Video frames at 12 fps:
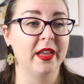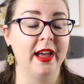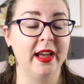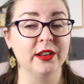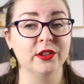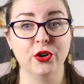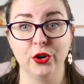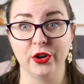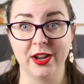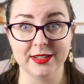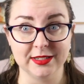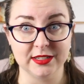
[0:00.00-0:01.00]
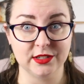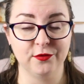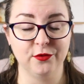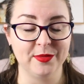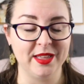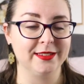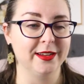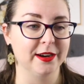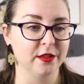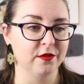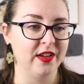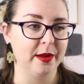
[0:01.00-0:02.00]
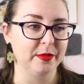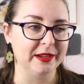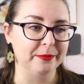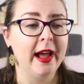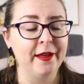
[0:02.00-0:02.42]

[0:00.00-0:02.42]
and her cousins from that side of the family.